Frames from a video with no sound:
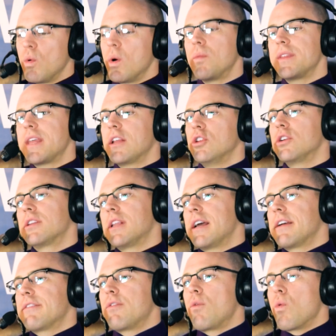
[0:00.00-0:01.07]
What would that look
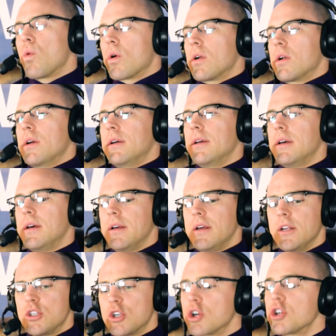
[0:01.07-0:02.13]
like for
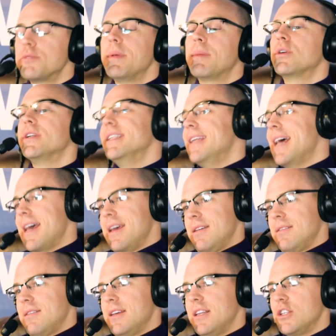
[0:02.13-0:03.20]
a church member
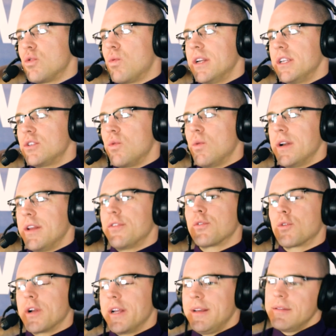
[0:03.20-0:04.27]
today in
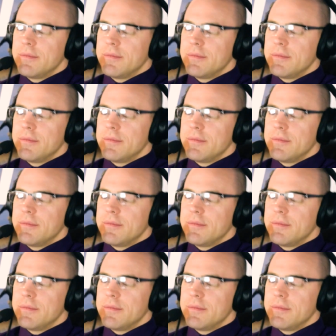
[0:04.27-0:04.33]
2023?